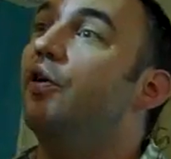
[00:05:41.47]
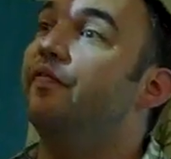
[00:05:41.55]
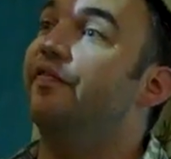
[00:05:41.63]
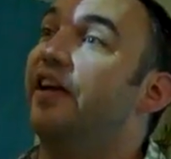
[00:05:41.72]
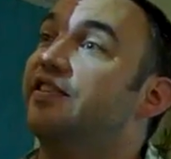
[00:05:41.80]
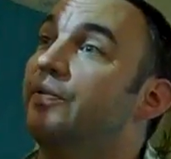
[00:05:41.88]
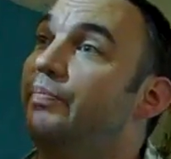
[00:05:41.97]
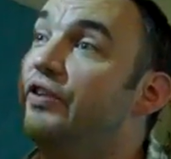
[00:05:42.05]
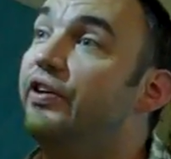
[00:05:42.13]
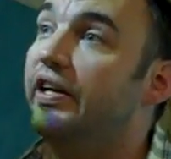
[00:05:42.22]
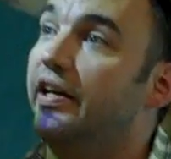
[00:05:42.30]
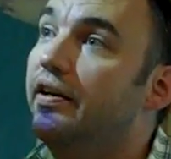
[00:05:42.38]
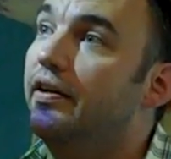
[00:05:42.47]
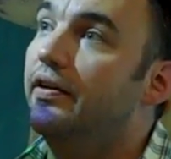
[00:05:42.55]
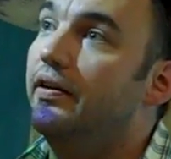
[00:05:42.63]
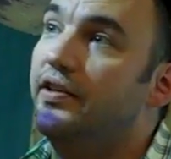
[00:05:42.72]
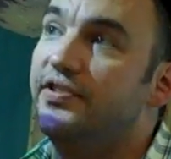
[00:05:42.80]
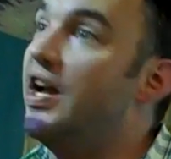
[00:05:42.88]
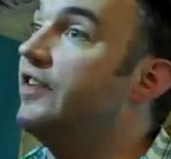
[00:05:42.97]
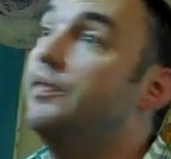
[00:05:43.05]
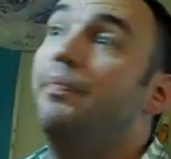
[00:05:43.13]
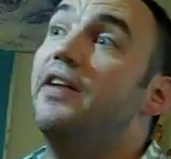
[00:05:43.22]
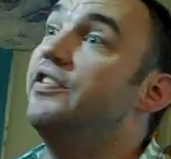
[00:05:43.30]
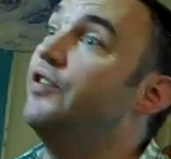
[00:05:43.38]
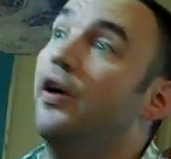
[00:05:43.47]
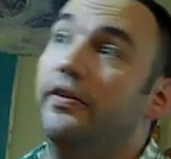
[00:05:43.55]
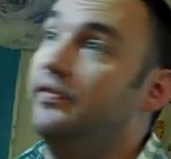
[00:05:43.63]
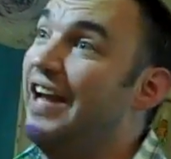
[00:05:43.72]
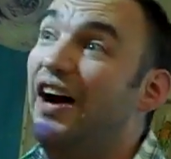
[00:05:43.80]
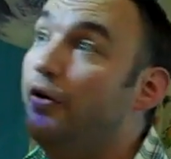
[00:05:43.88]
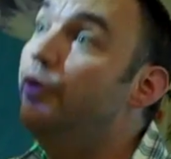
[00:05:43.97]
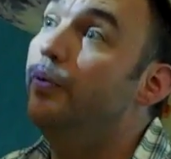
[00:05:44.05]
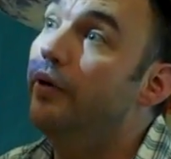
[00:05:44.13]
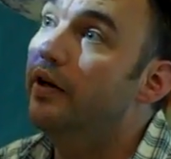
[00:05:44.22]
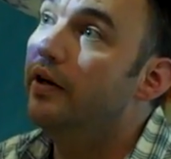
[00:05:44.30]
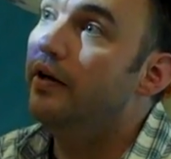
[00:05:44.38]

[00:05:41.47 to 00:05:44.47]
on flexibility. It's not dependent on Calhoun.